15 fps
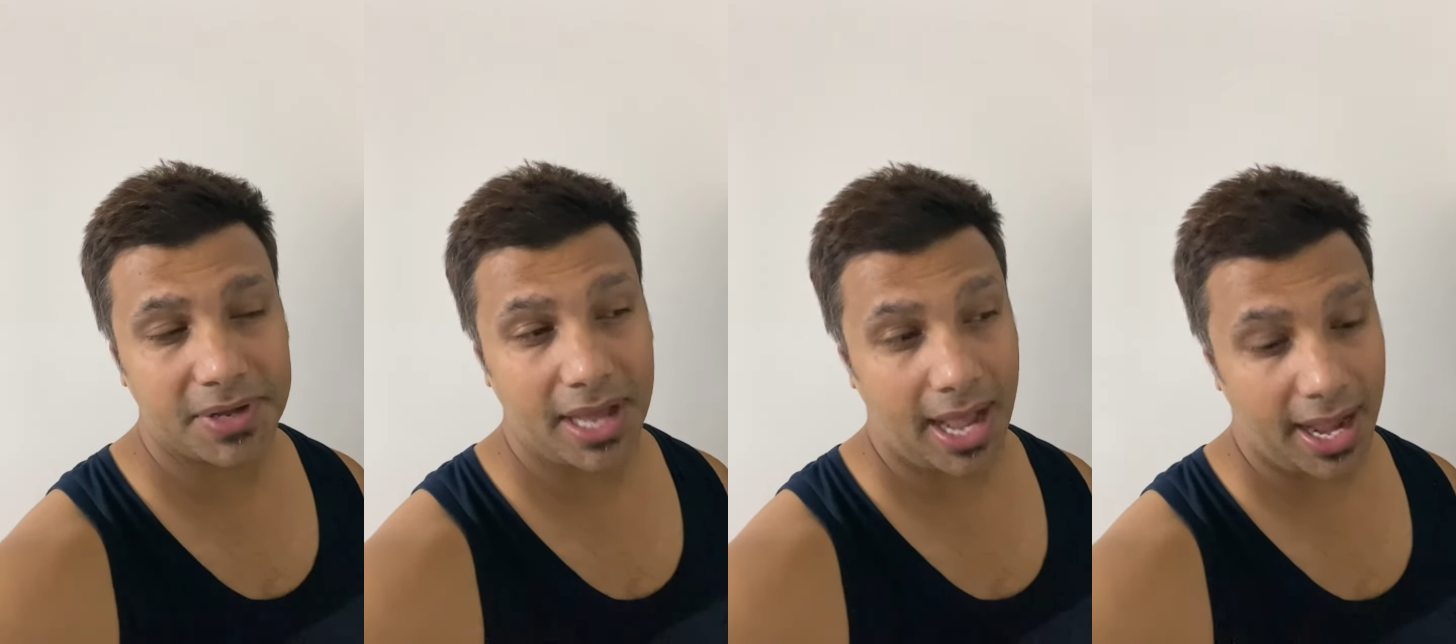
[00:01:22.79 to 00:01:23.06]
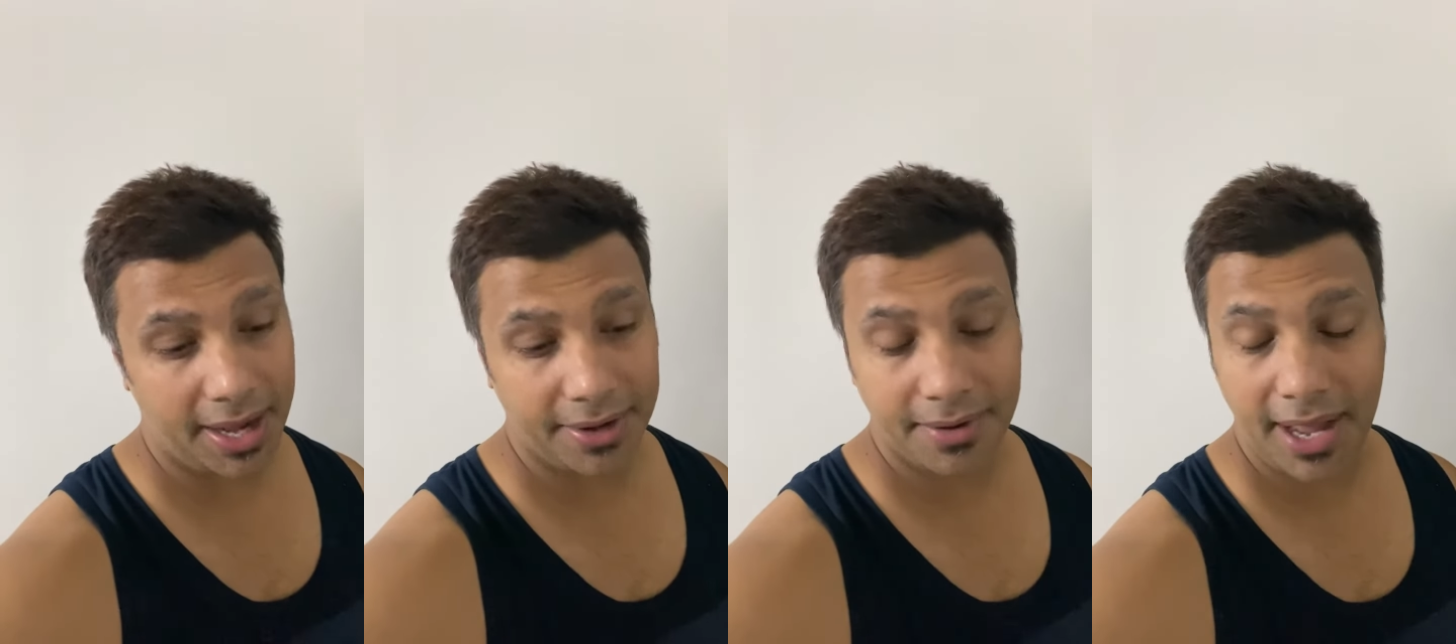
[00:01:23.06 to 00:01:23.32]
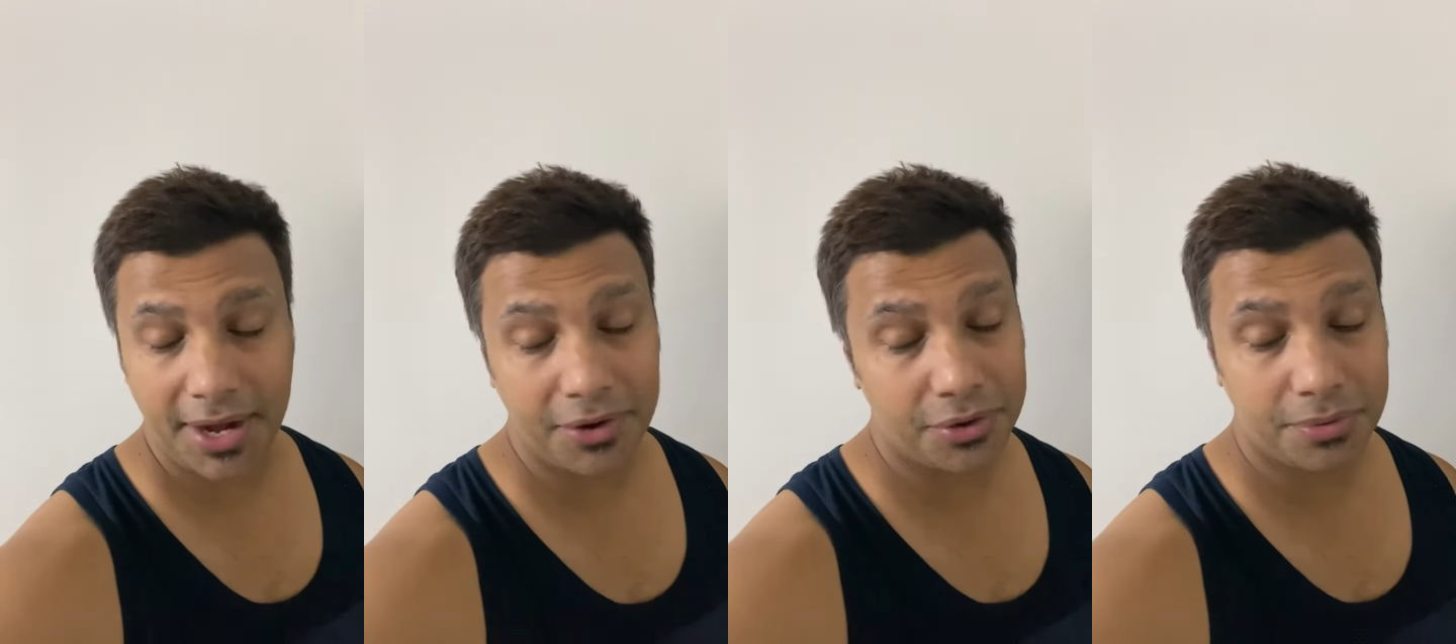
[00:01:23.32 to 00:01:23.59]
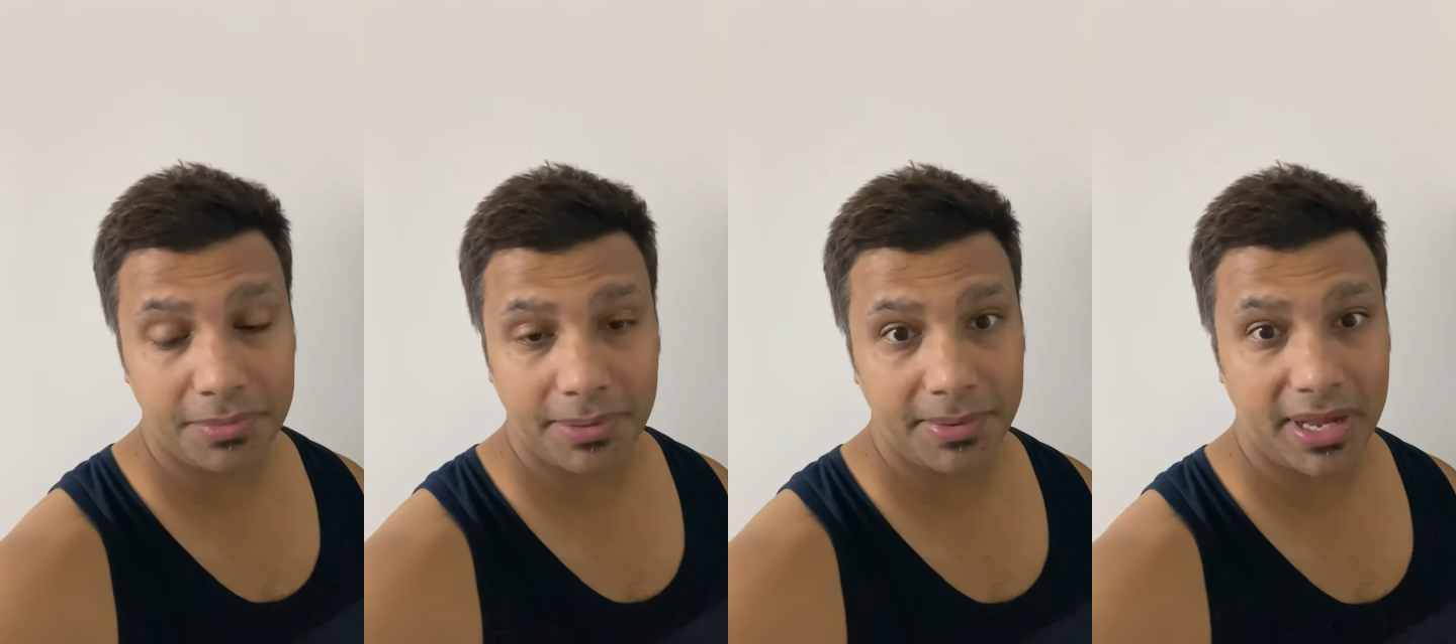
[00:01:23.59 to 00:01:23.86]
I don't know,
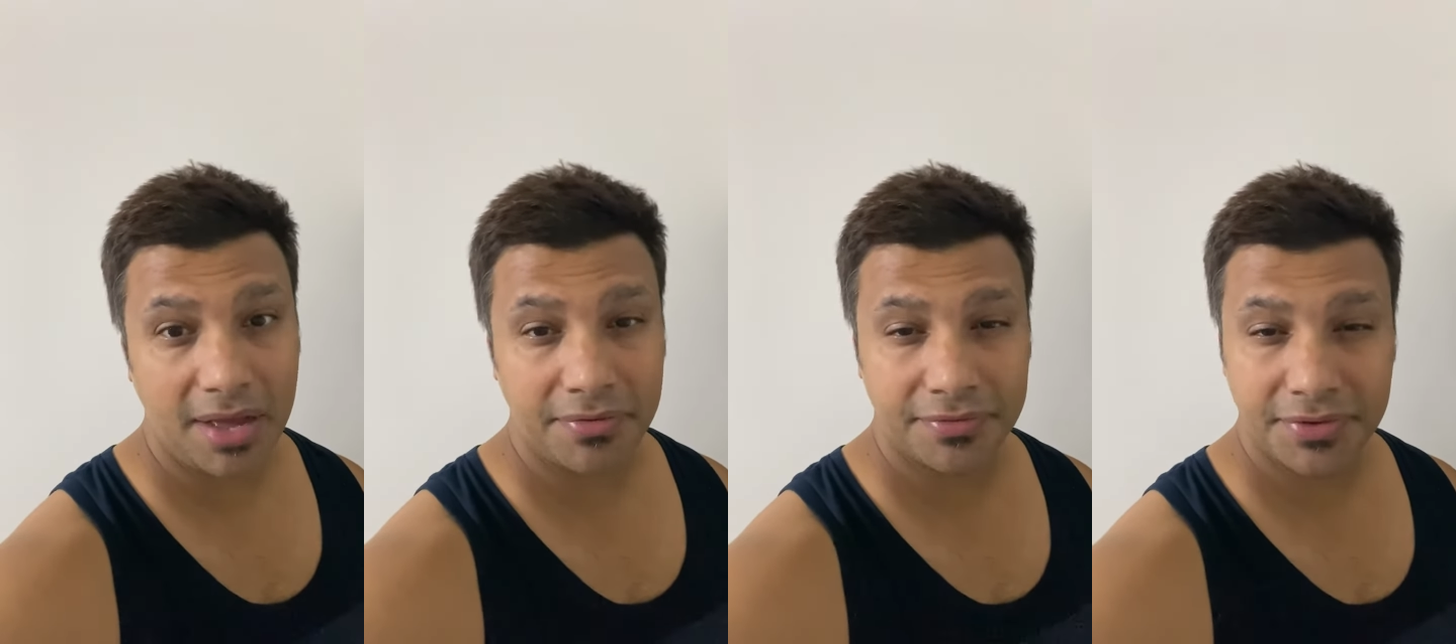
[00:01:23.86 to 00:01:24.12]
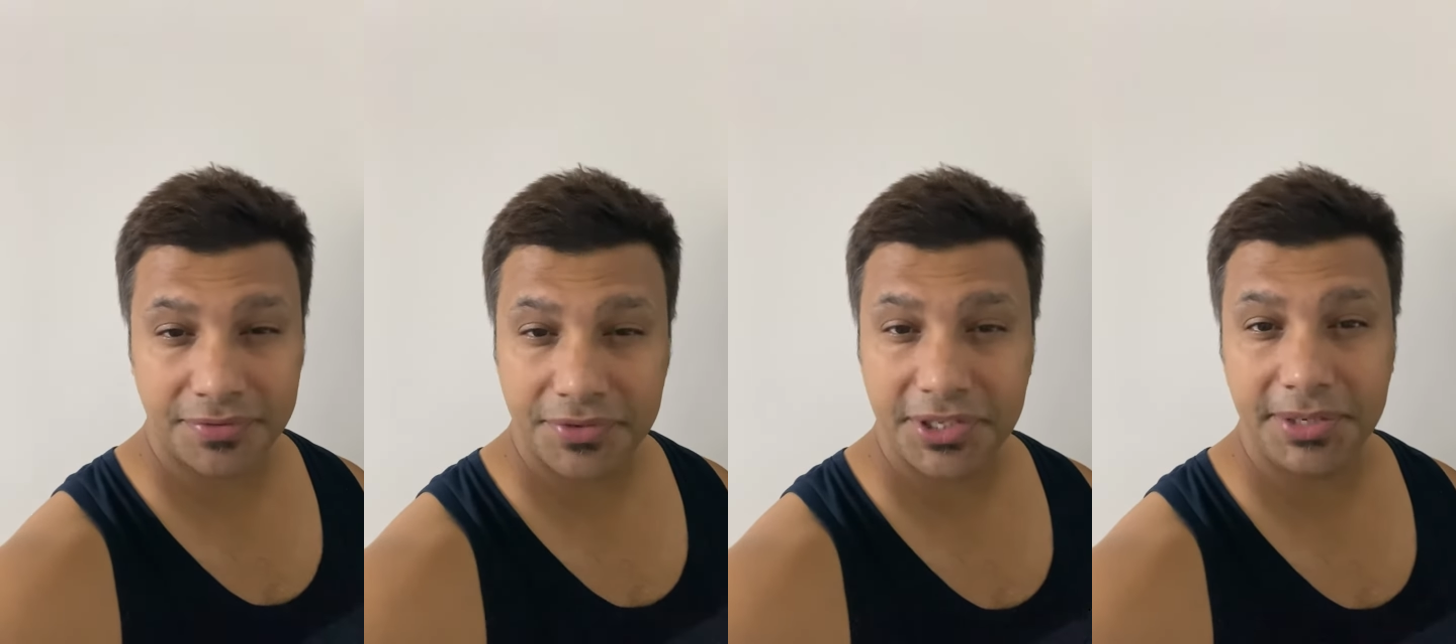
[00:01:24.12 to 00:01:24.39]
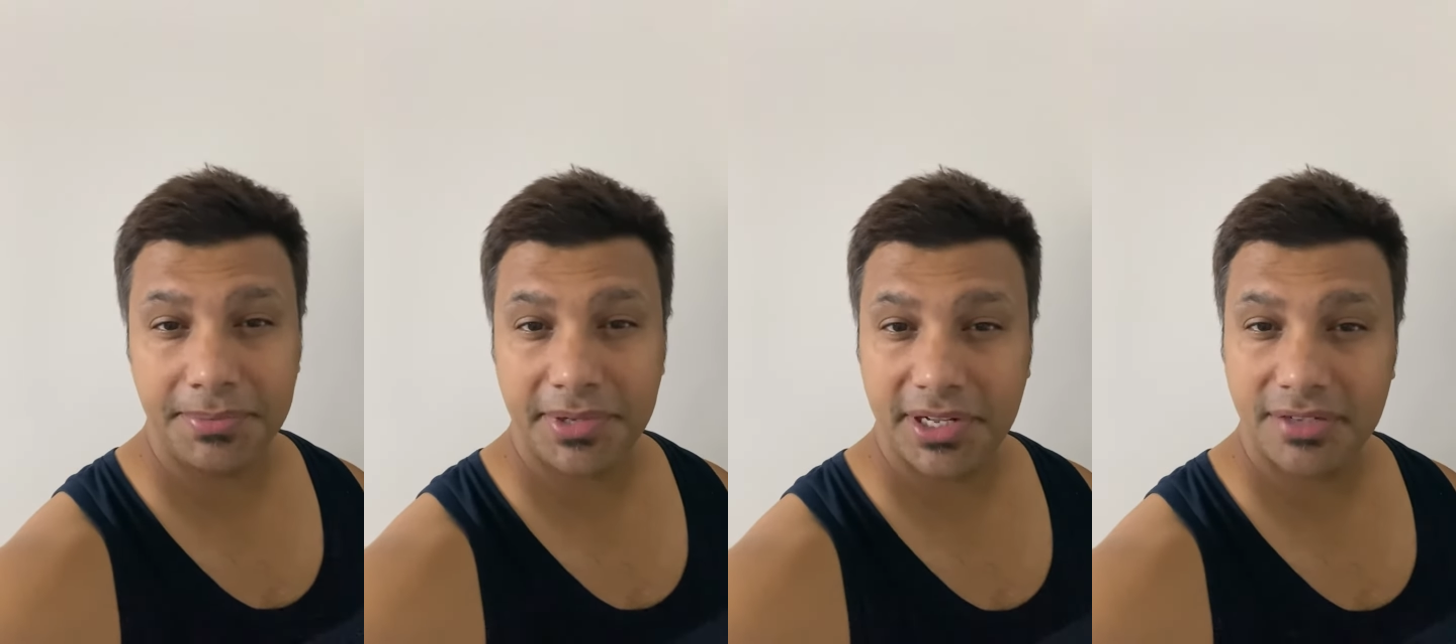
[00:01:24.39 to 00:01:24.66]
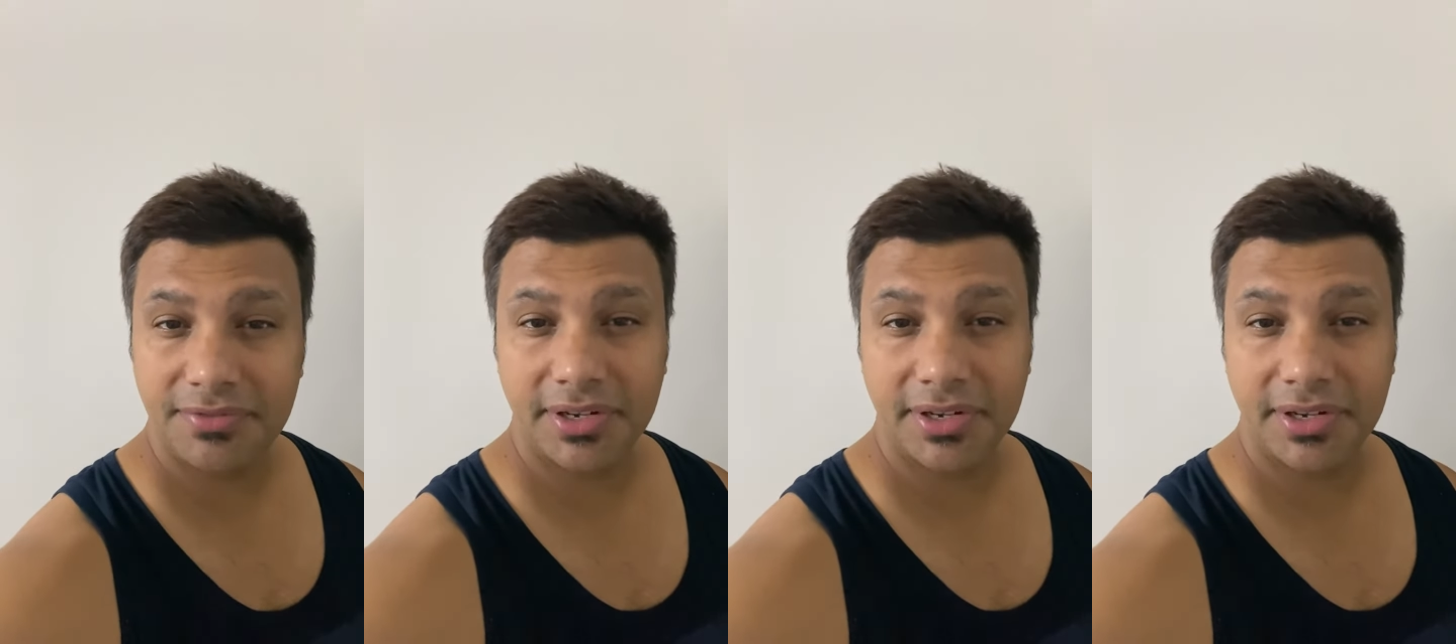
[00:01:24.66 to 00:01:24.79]
maybe after 15 minutes,